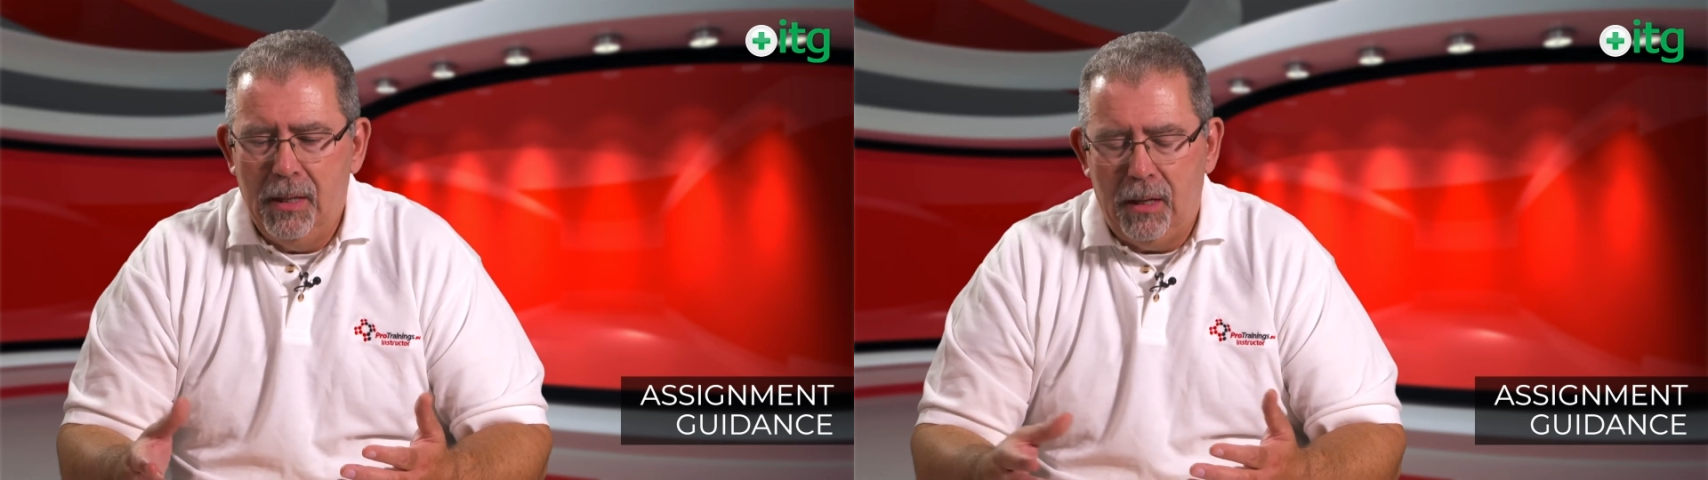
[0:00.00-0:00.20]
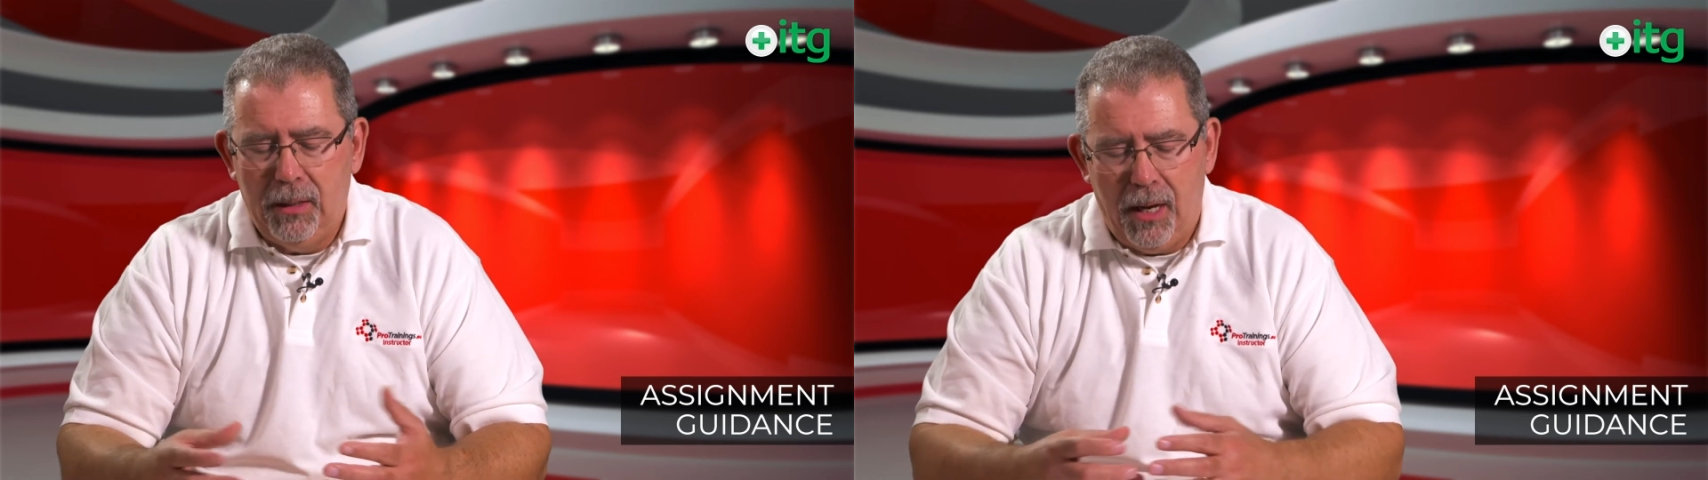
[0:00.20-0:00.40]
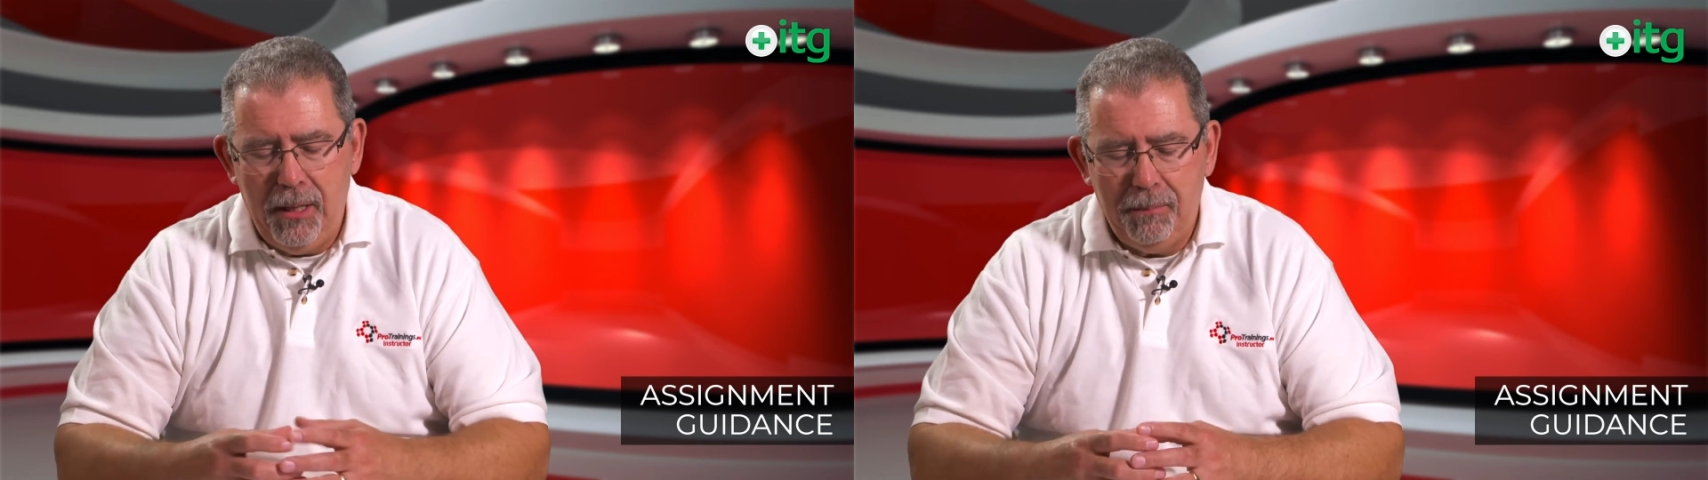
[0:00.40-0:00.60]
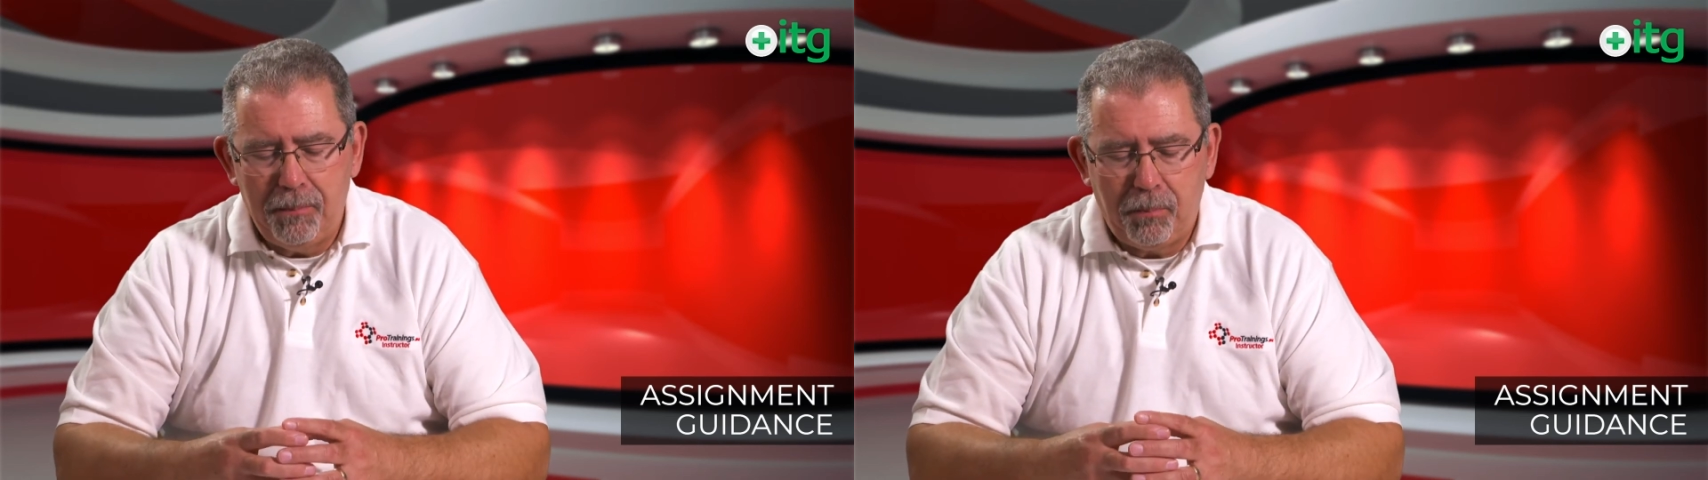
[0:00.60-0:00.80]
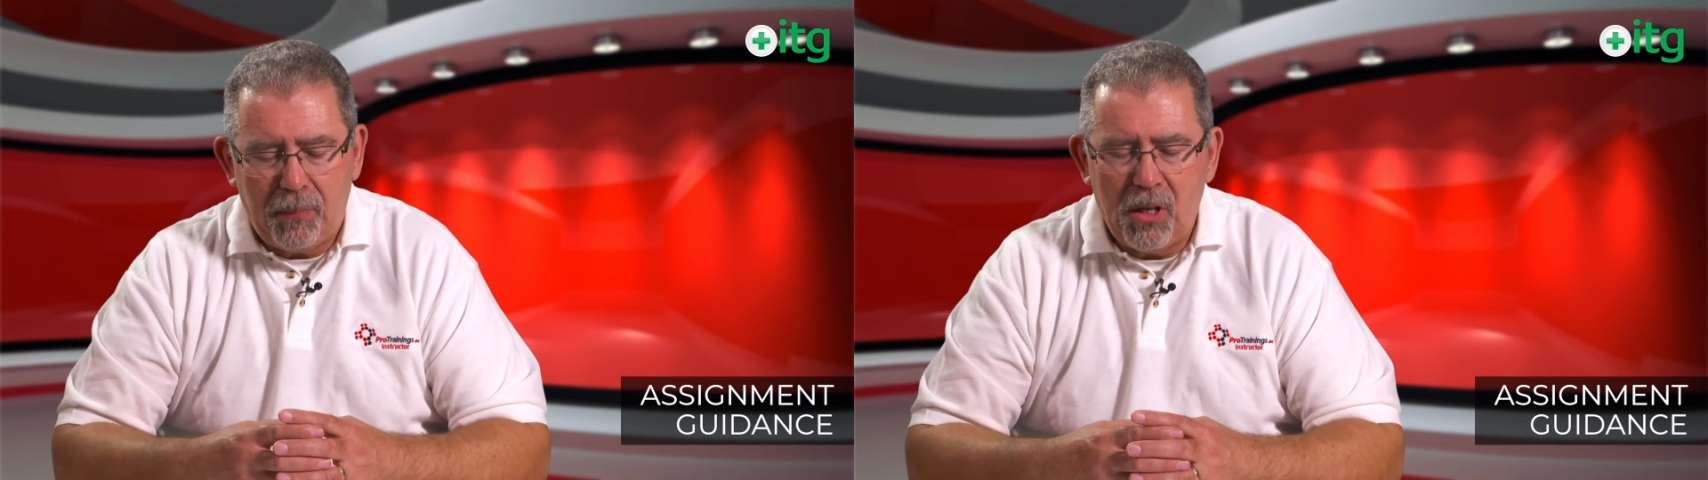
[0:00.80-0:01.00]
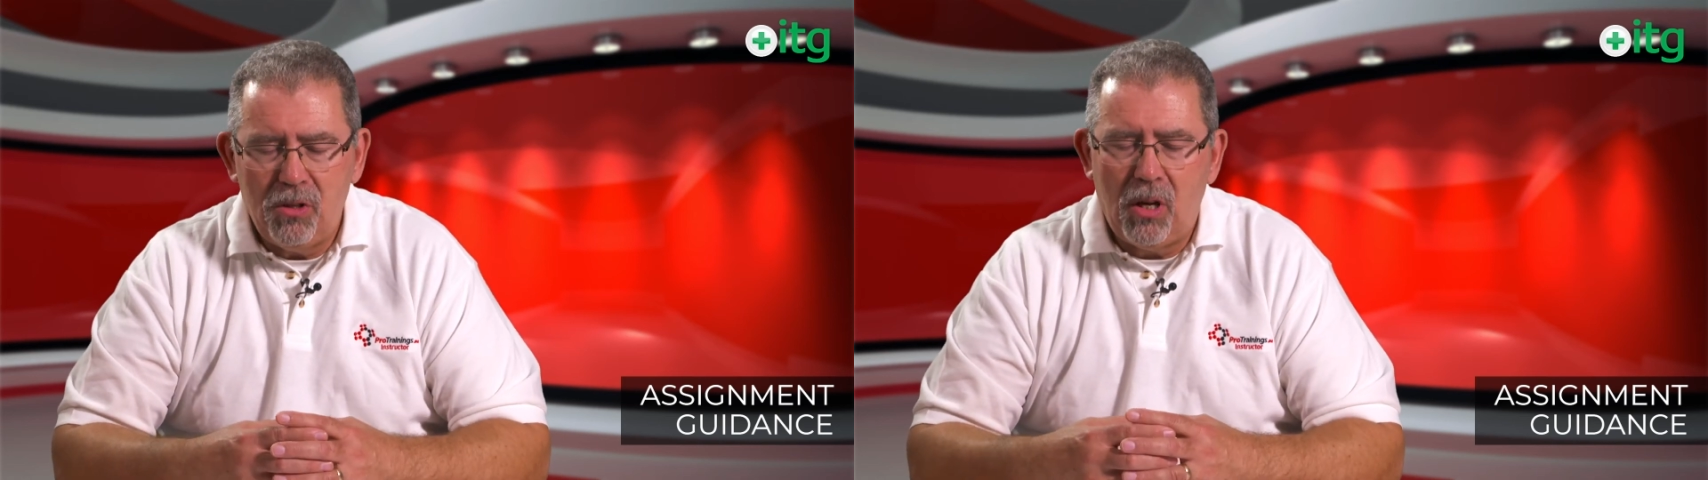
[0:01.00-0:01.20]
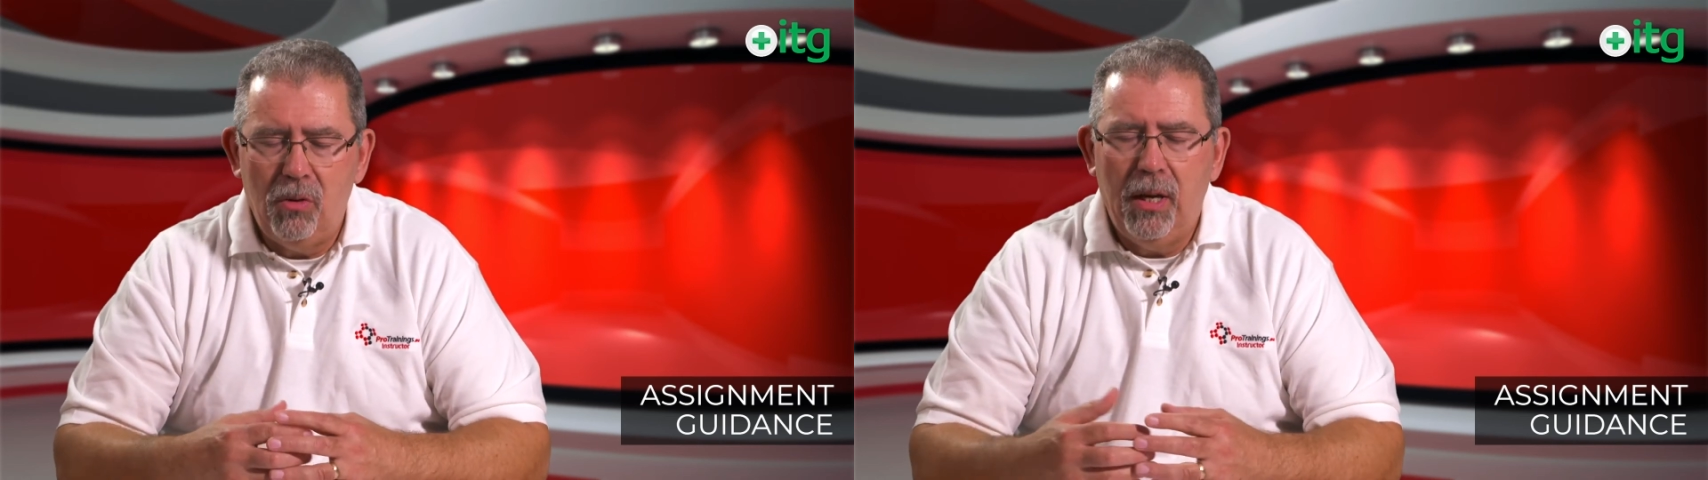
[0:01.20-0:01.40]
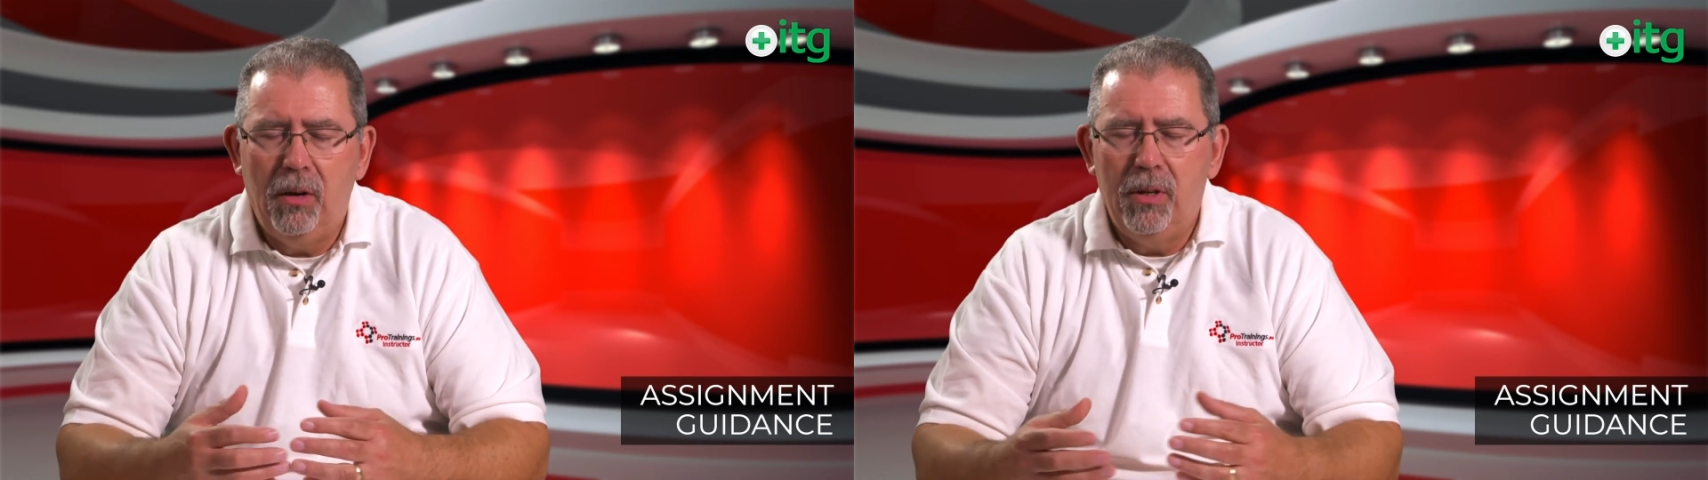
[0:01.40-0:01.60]
Okay, so
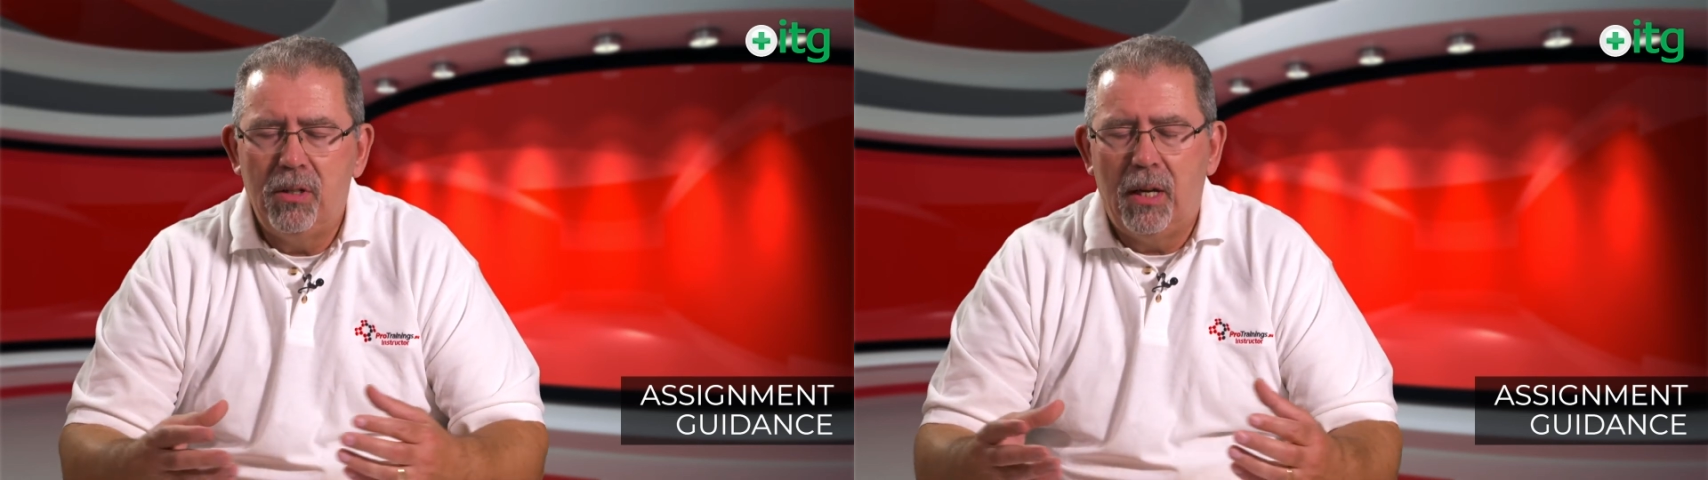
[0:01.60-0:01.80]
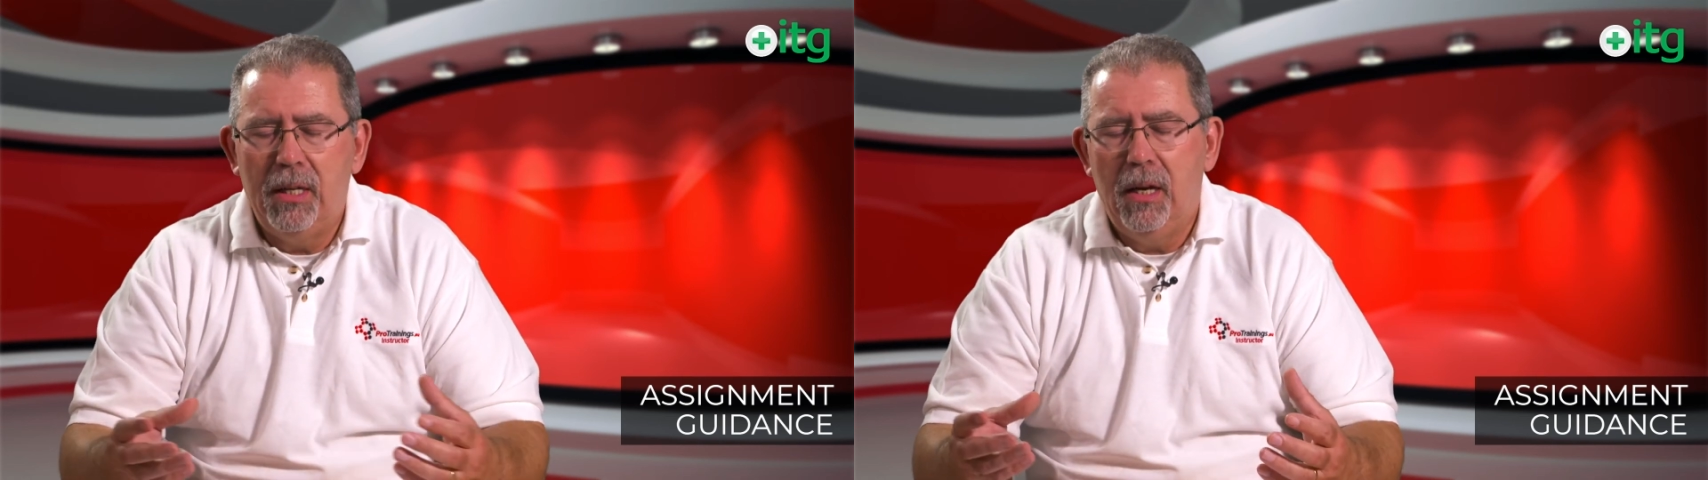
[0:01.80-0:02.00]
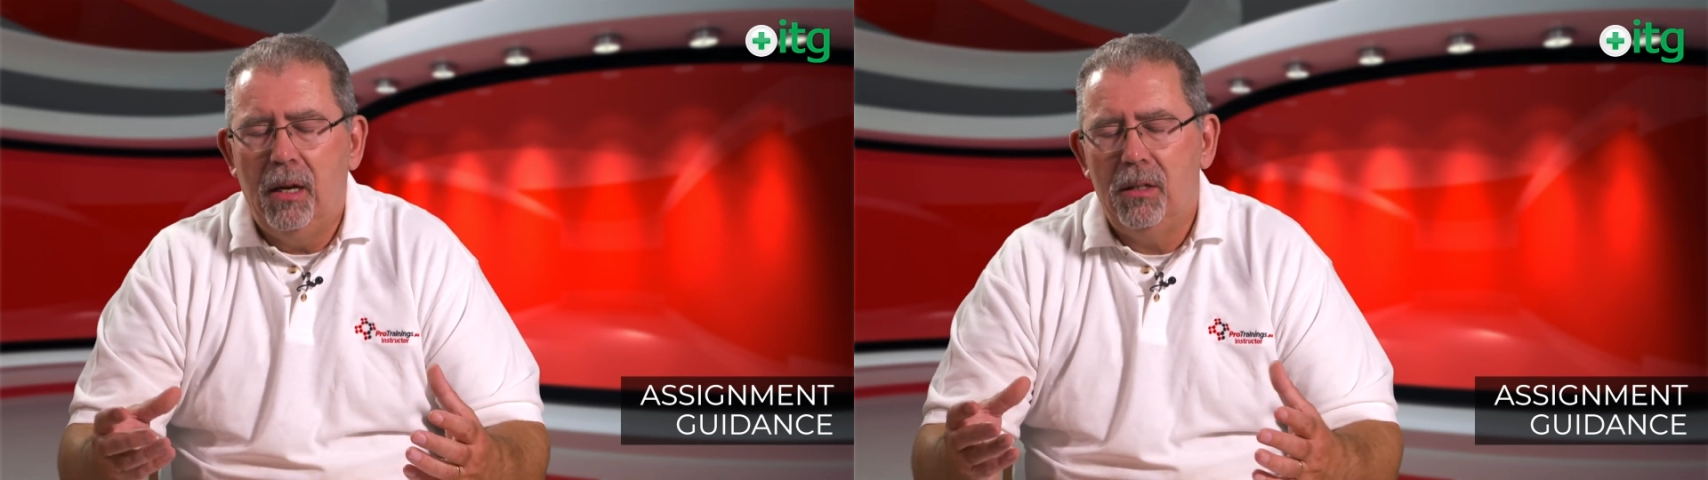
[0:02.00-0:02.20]
there is a